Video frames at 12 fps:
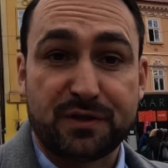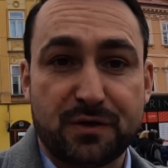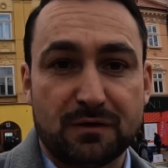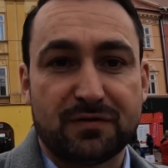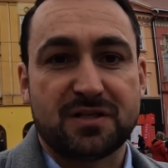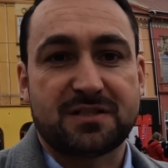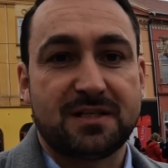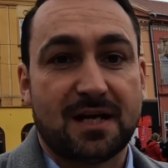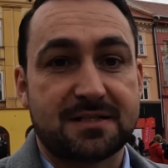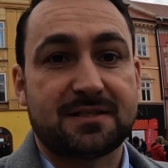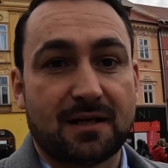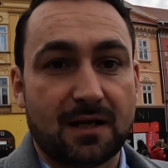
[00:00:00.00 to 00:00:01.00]
the university
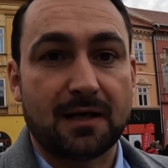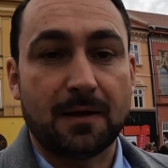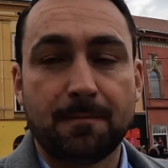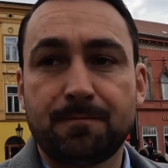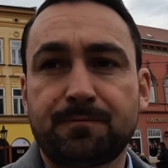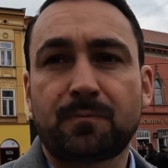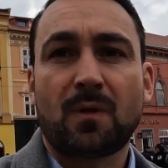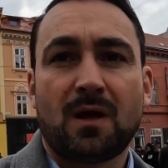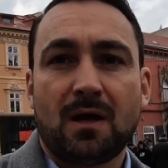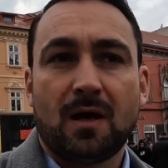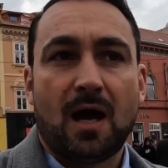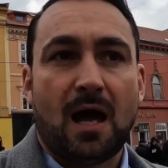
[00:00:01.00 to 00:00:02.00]
yesterday,
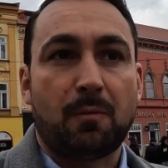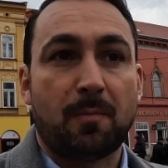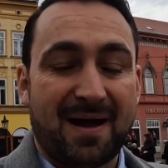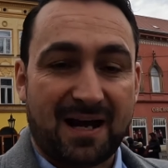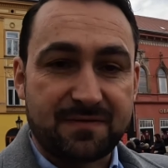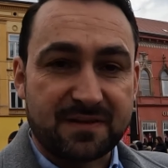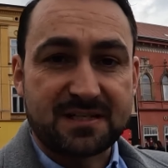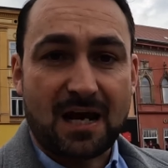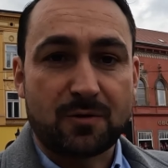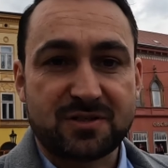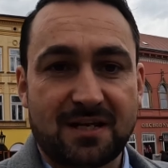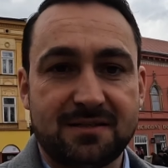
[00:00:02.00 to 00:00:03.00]
and we're back in the
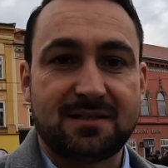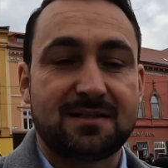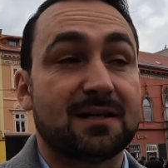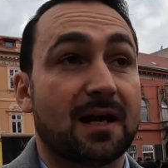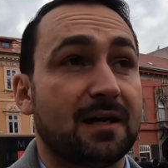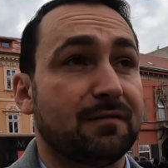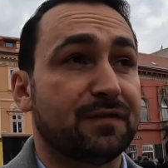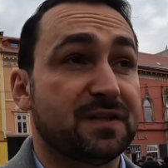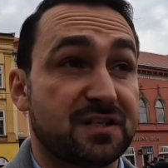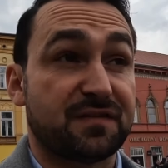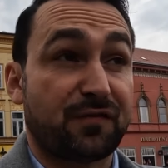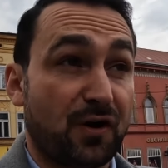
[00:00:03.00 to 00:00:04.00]
town centre today, and this
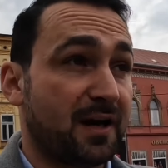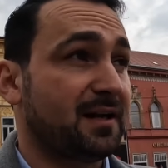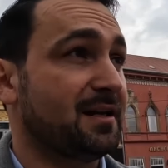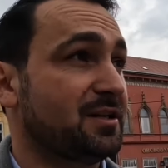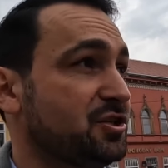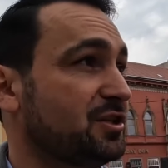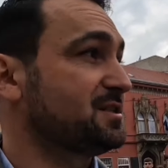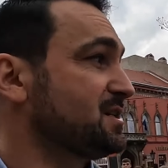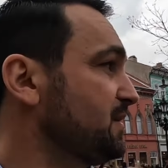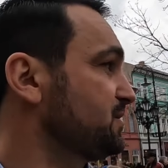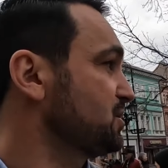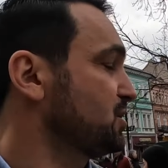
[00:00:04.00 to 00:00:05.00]
is Friday, and as you can see
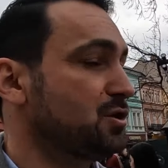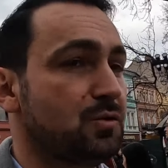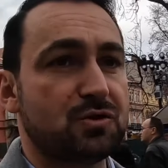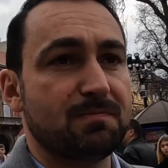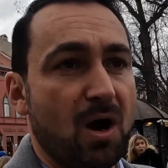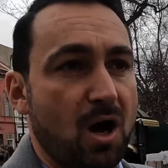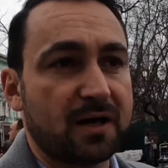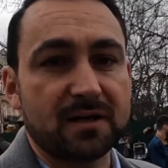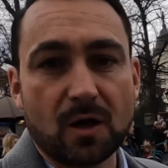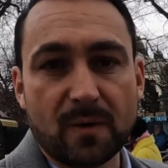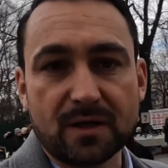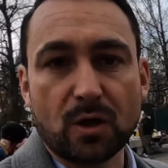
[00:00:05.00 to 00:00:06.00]
there's a huge market
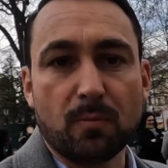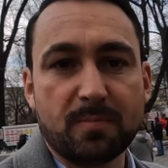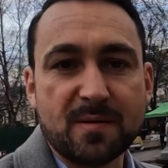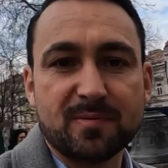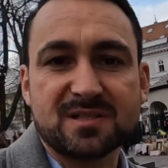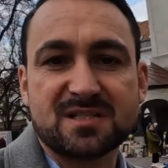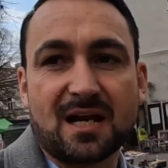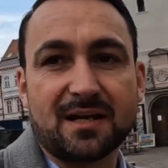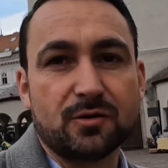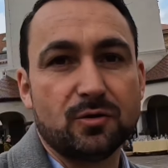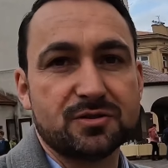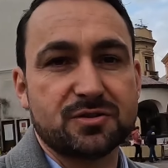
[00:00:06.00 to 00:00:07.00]
going on, people
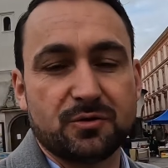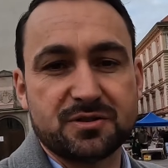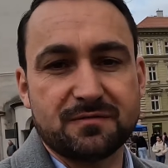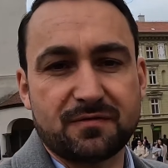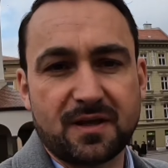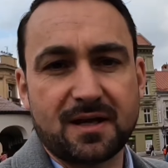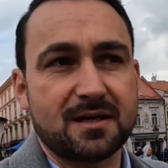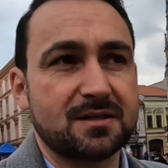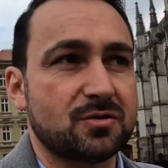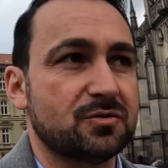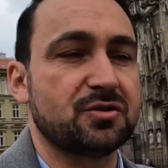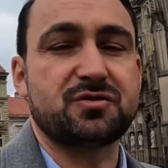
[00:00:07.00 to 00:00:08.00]
selling all sorts of
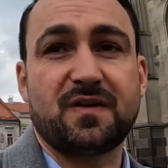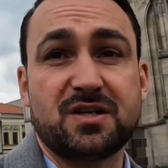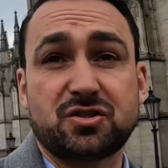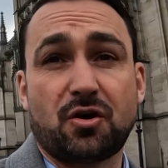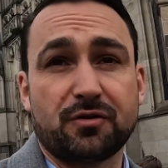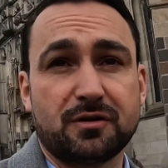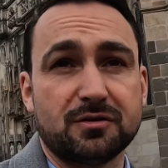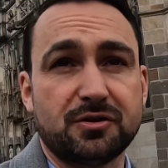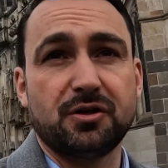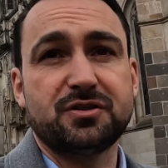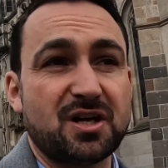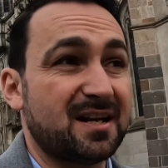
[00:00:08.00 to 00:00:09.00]
things, all sorts of historical
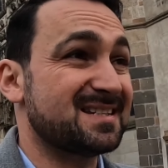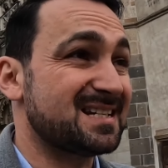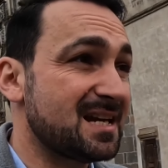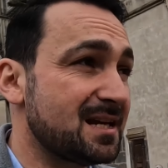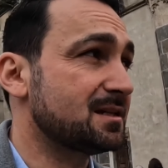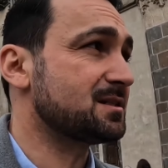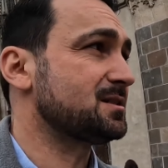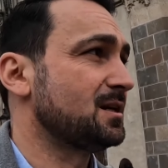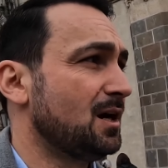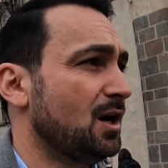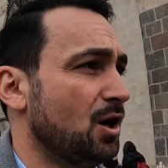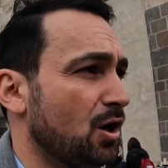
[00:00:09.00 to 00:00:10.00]
goods, antiques,
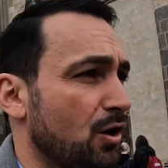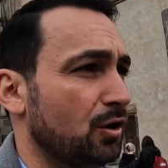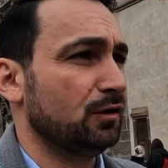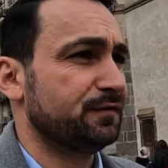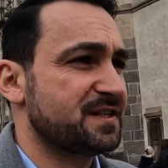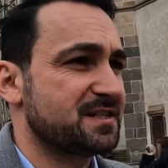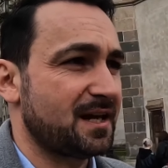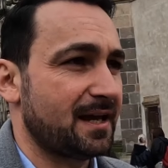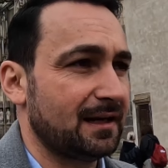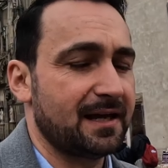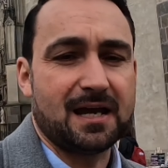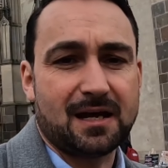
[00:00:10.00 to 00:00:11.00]
all for
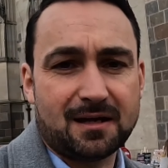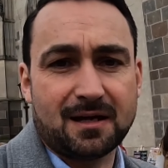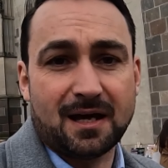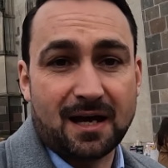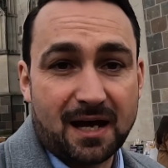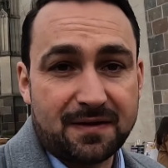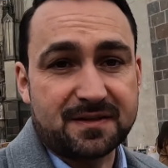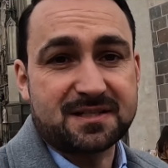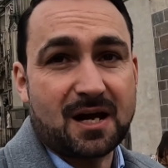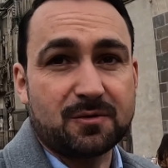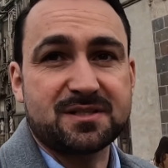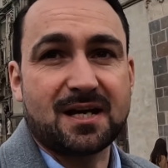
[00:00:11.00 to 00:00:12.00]
sale here in the
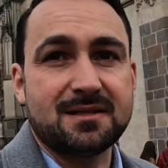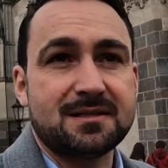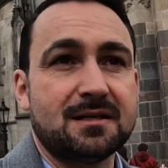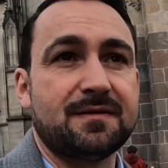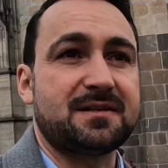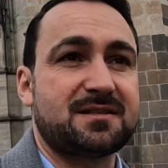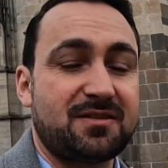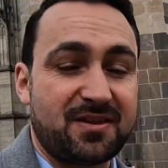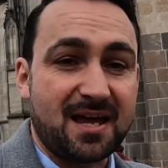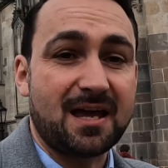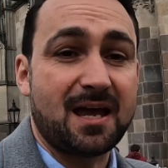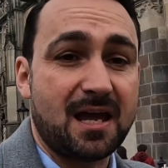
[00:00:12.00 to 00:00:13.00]
town centre. And that's the
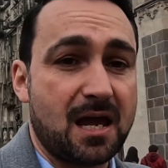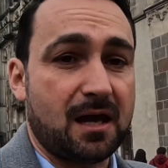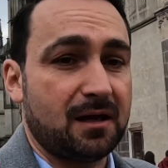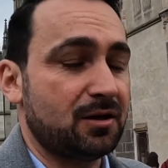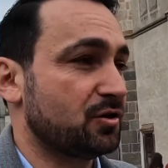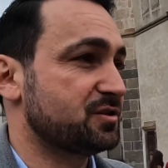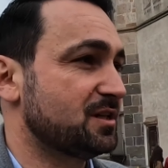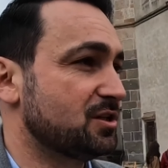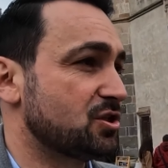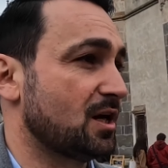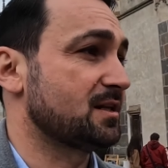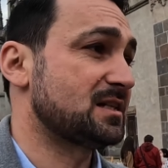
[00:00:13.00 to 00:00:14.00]
thing here in
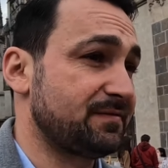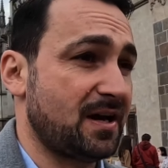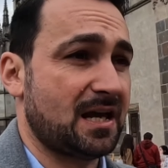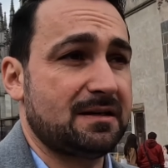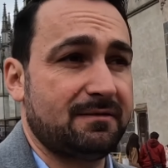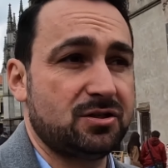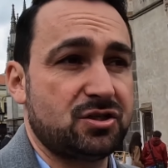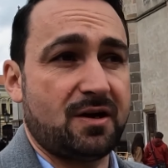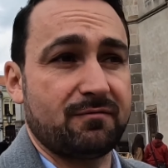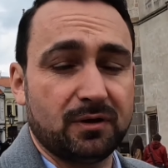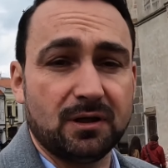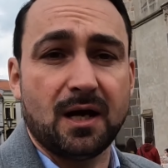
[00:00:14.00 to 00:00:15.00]
Kosice and Slovakia in
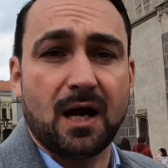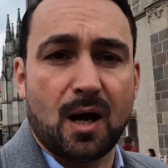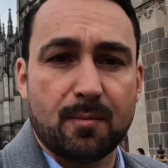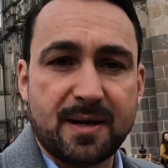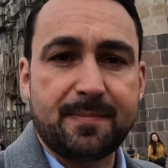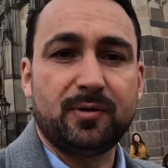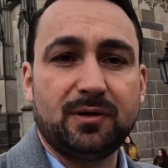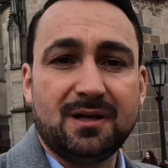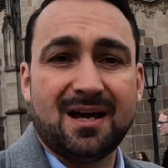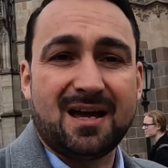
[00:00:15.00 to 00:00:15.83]
general. People